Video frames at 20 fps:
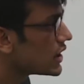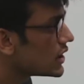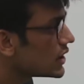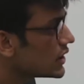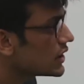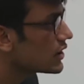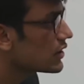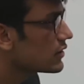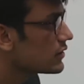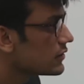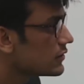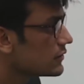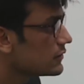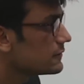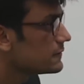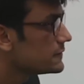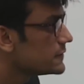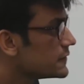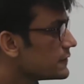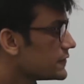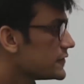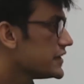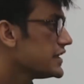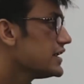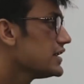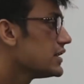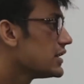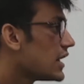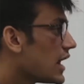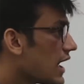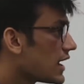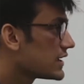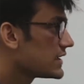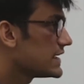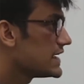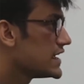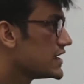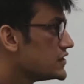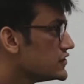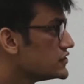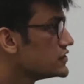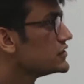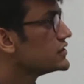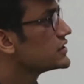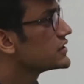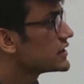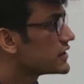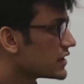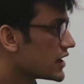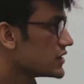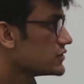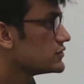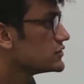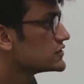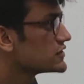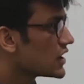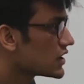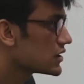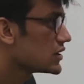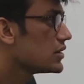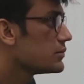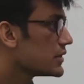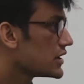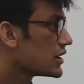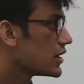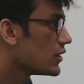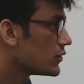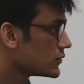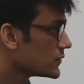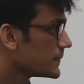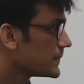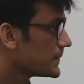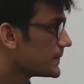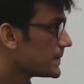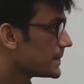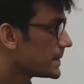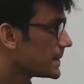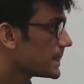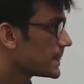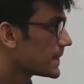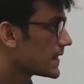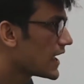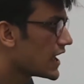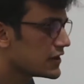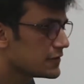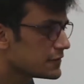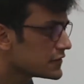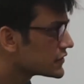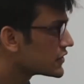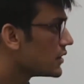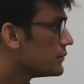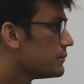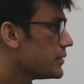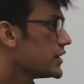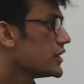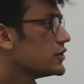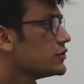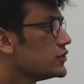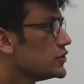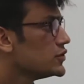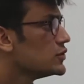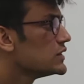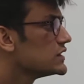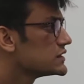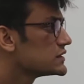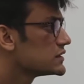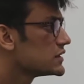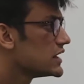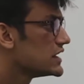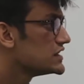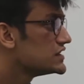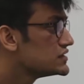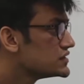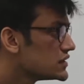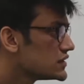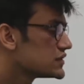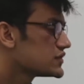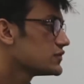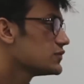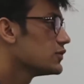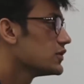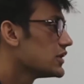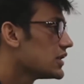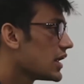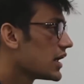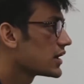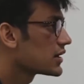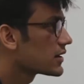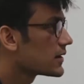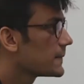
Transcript: India, 15 lakh engineer graduates are coming out and if it's compared to US it's just 1 lakh.